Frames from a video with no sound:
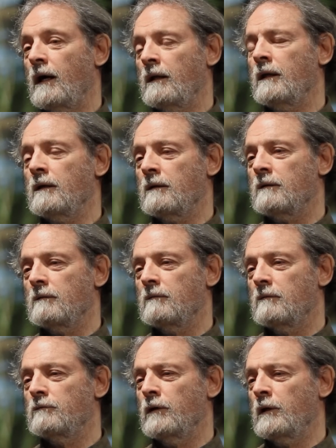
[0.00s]
think
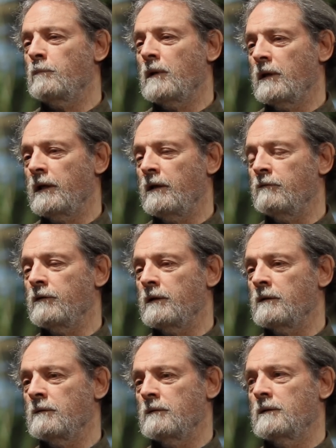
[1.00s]
really believe,
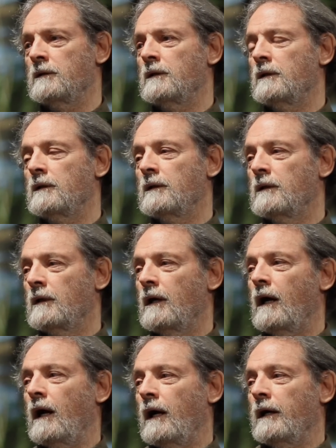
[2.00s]
and
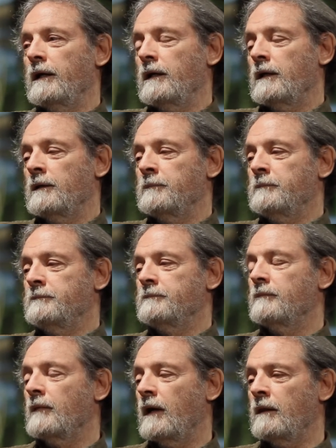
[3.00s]

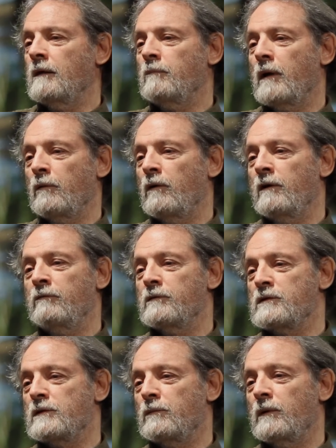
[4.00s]
I think my wife
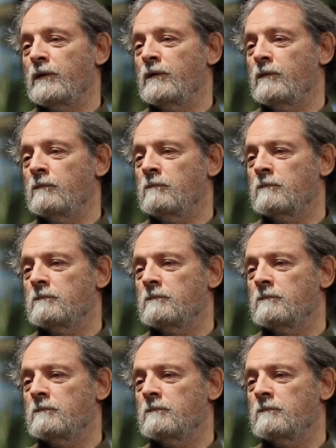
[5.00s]
was the one who